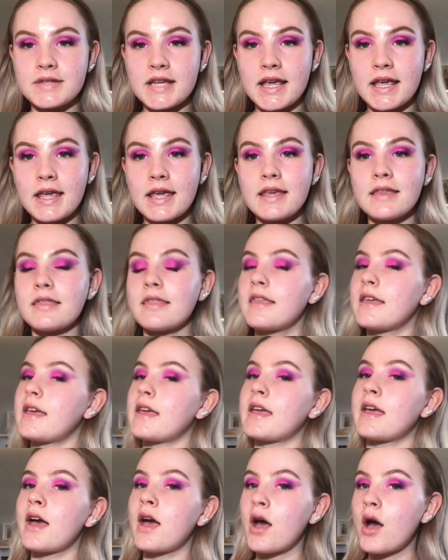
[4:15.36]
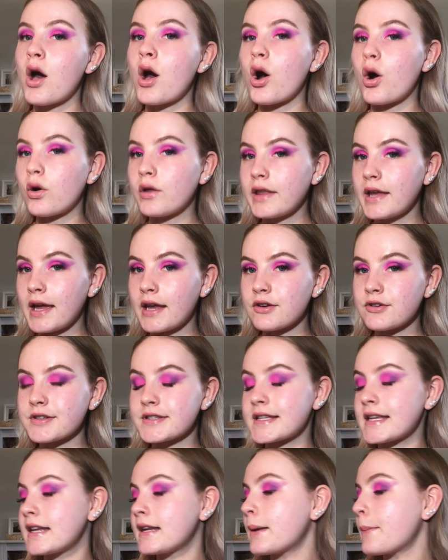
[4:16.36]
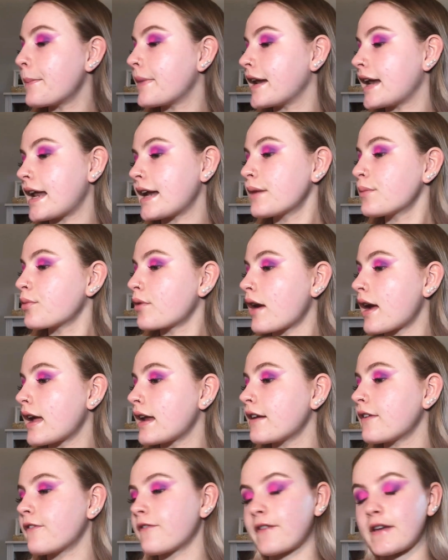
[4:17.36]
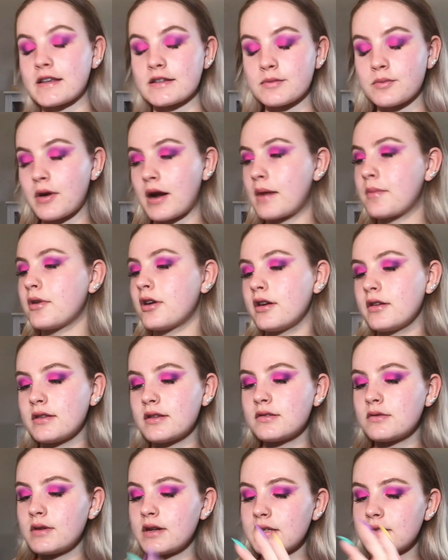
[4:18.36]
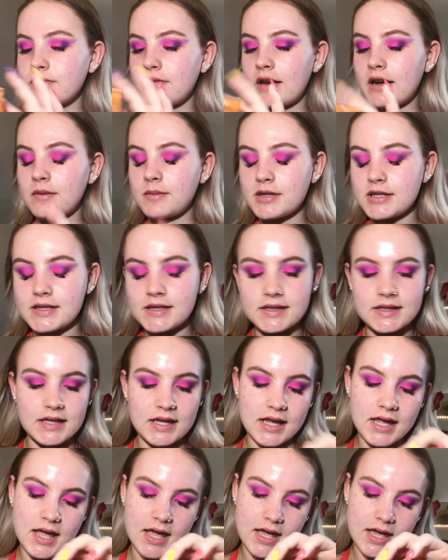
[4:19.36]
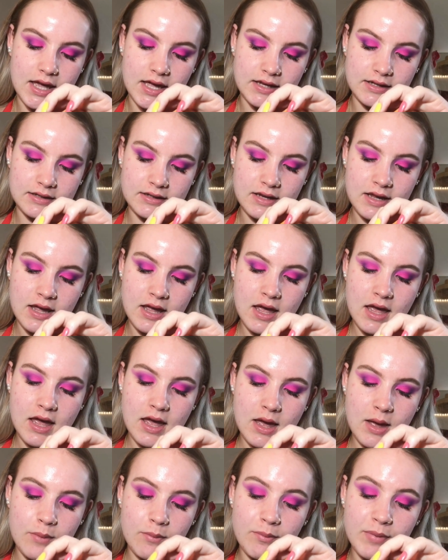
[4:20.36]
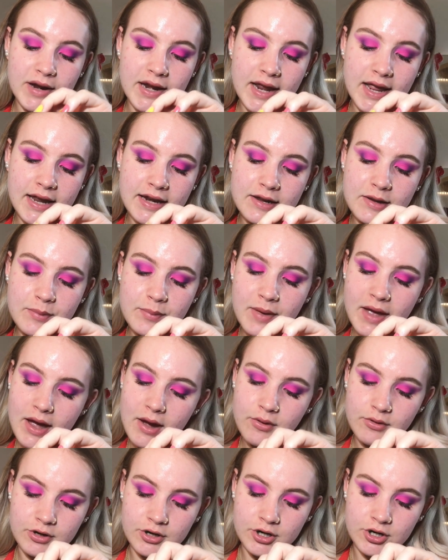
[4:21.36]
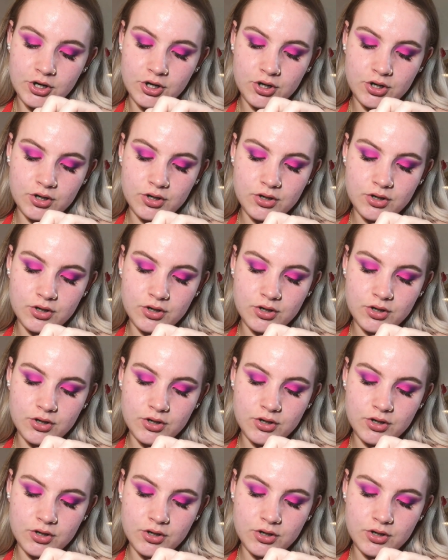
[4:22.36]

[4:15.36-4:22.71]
taking the Ole Henriksen Banana Bright Face Primer. This one is vitamin C and banana powder.